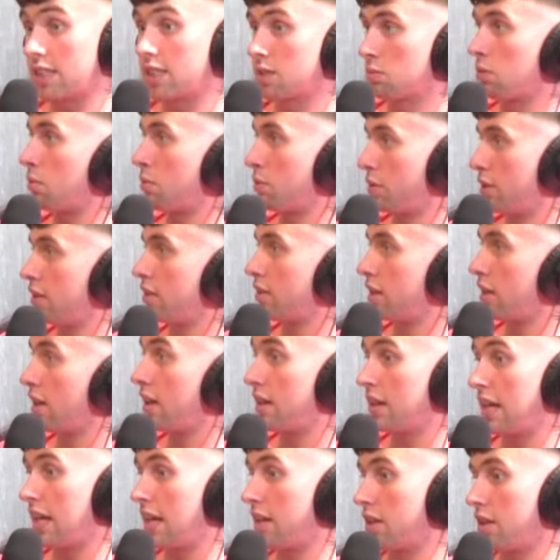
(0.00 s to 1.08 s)
This is what we're doing now.
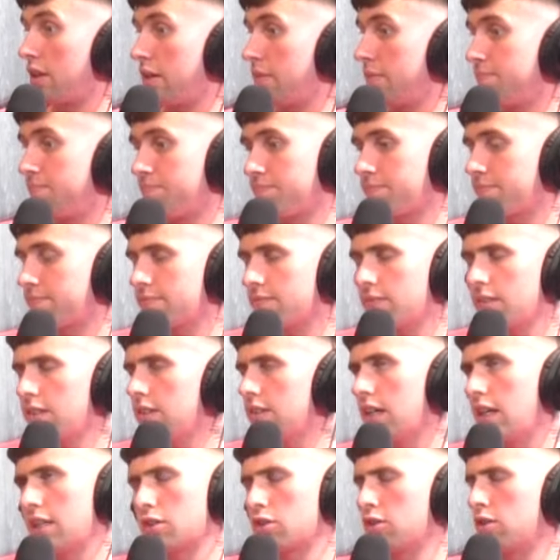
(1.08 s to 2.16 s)
And I ended up,
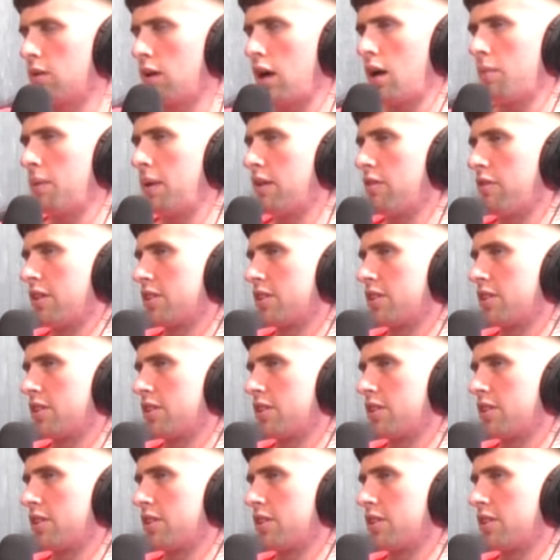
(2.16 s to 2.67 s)
I don't know how many